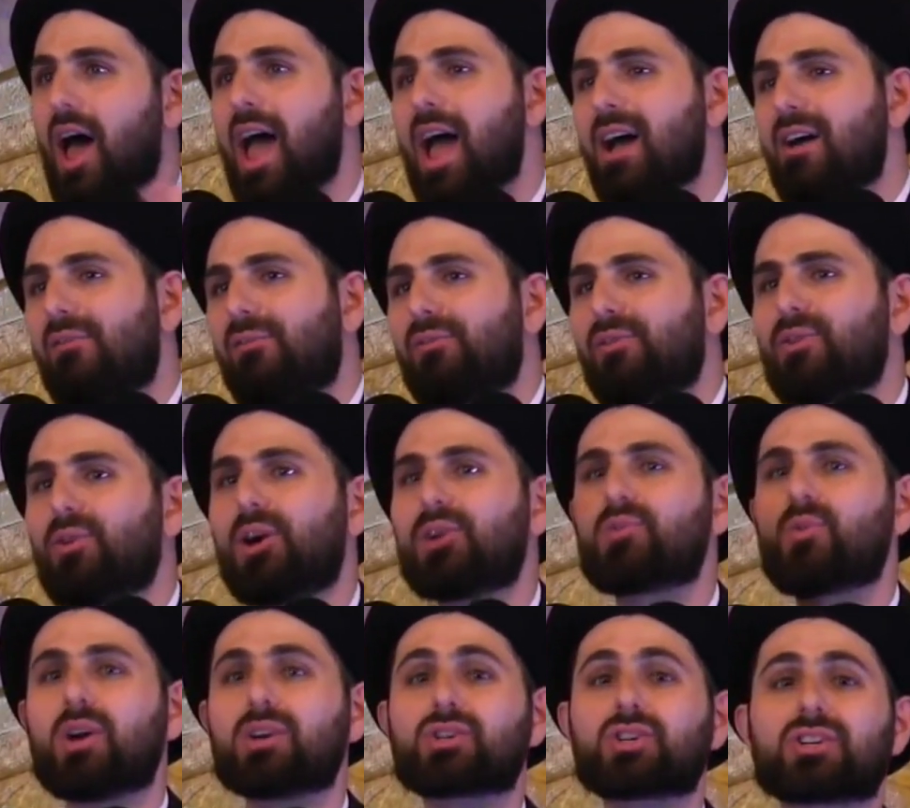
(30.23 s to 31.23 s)

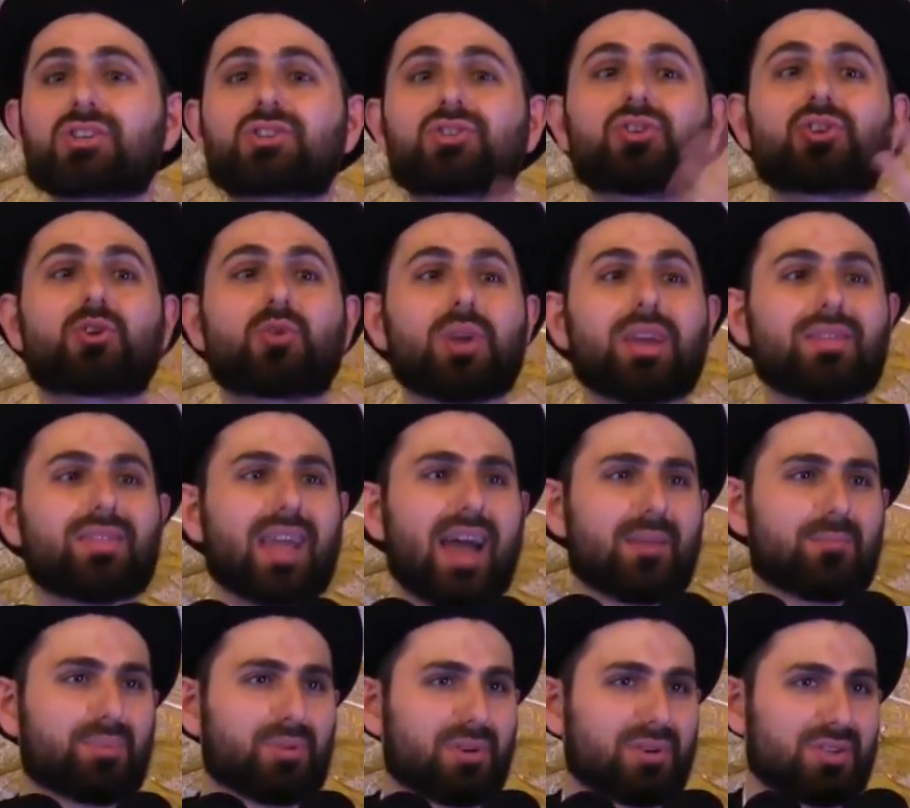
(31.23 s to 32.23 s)
Everyone rushes to greet
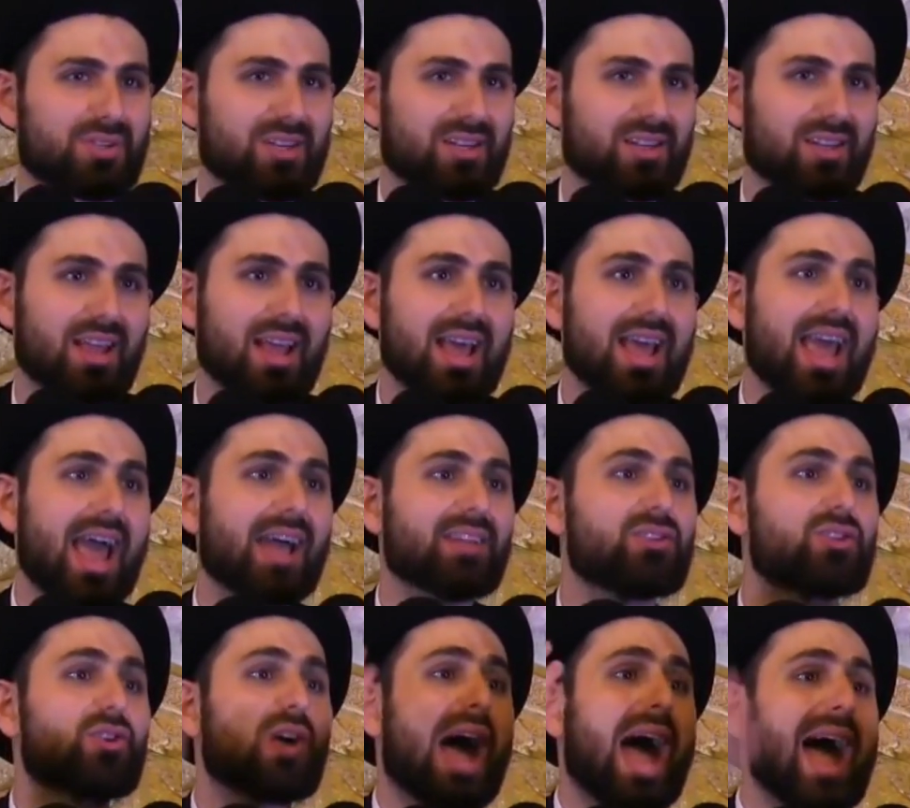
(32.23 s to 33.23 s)
that person
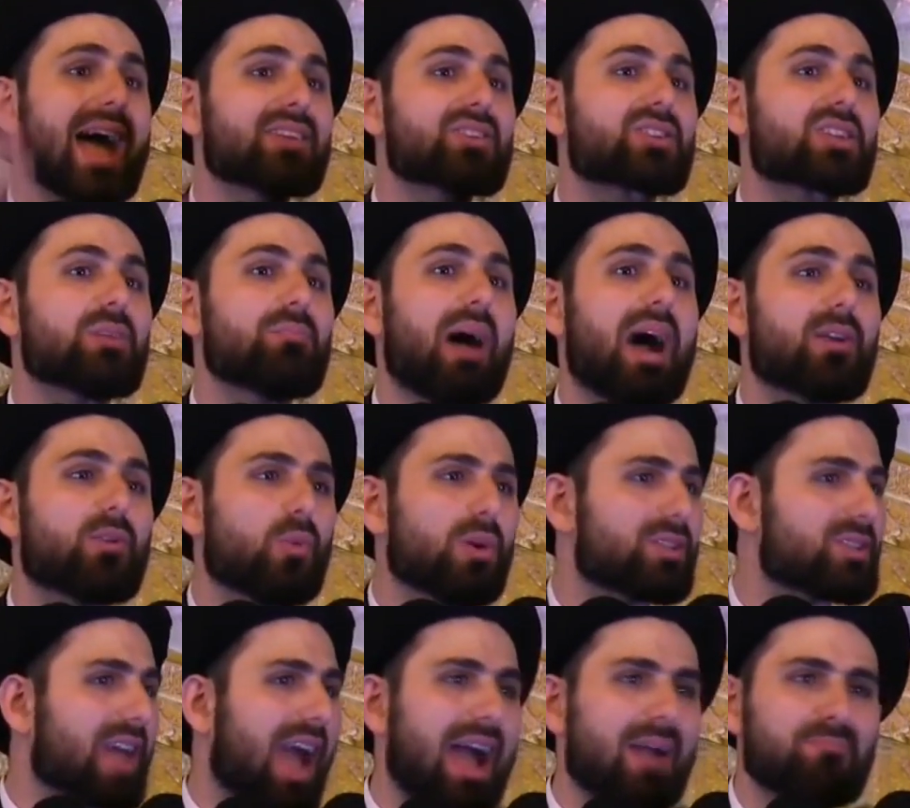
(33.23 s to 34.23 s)
and to ask about
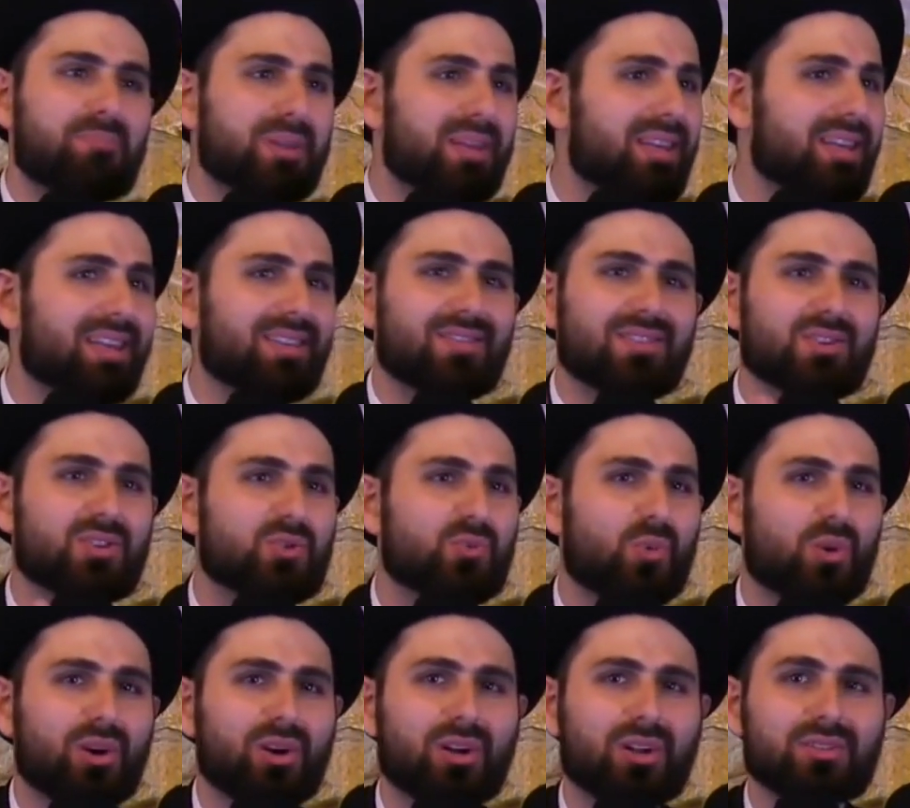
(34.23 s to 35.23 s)
what's happening in this
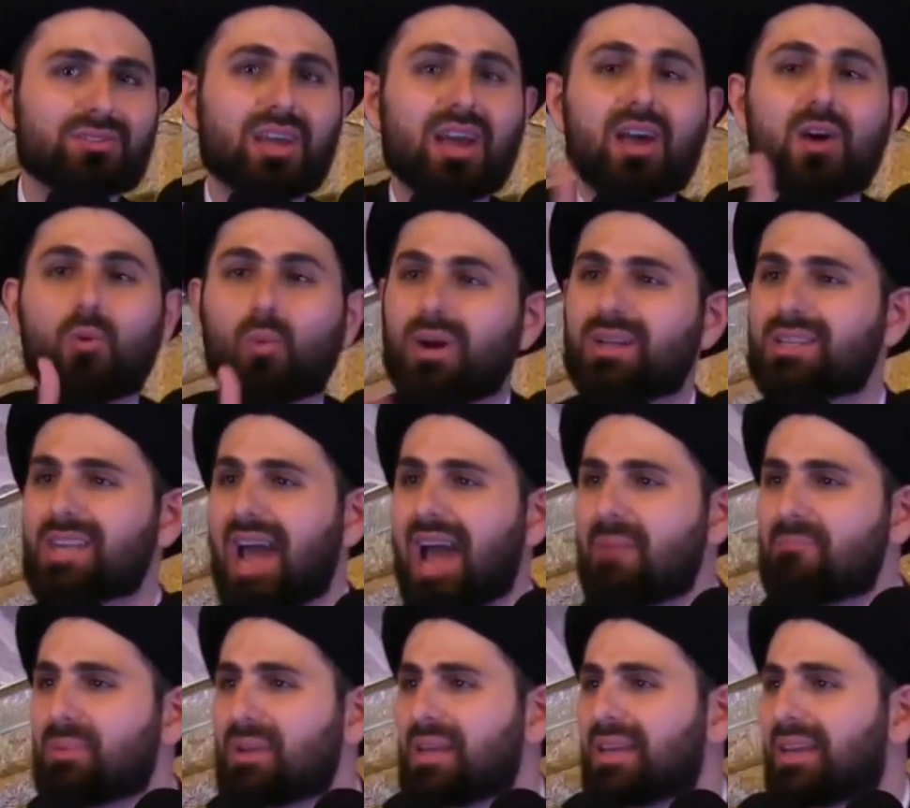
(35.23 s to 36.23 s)
world, what's
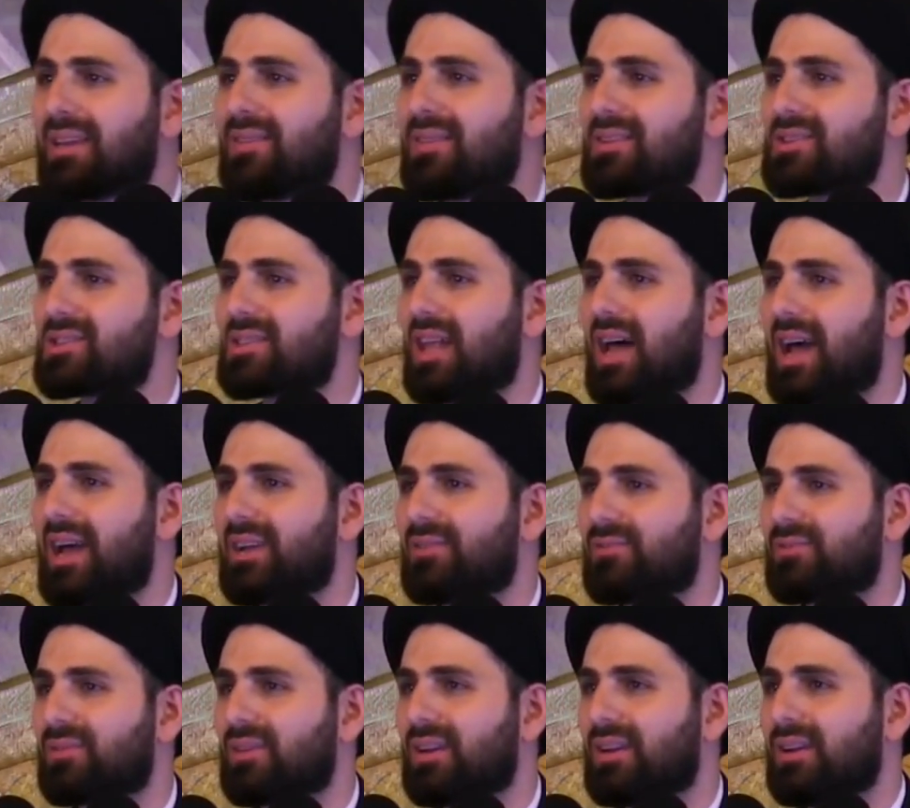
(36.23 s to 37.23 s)
happening in this
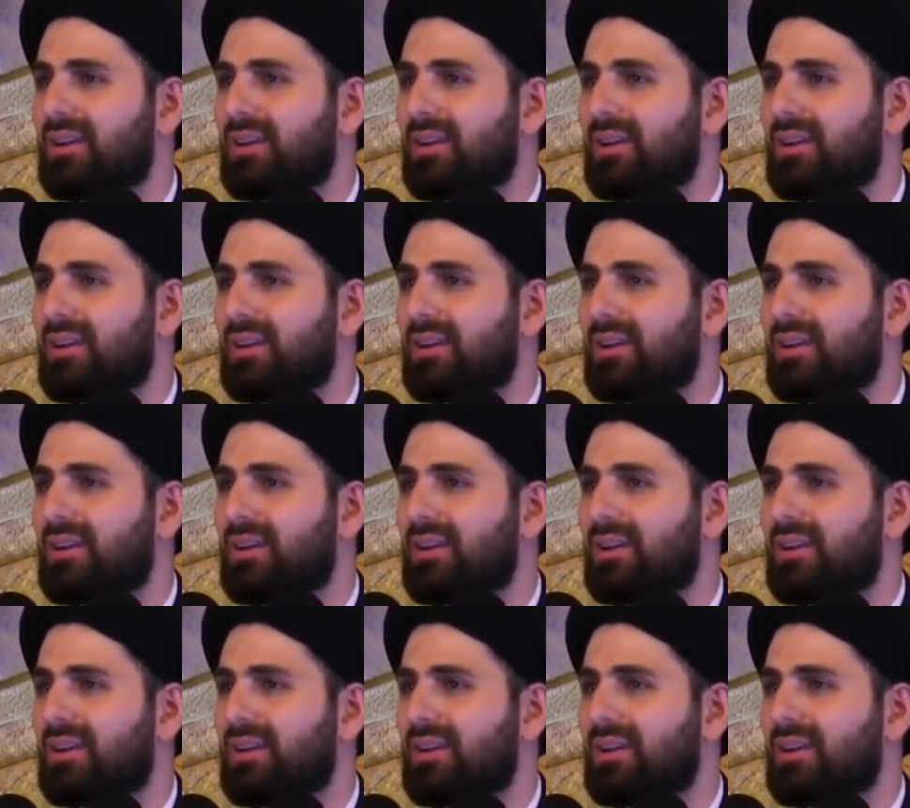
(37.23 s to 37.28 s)
life.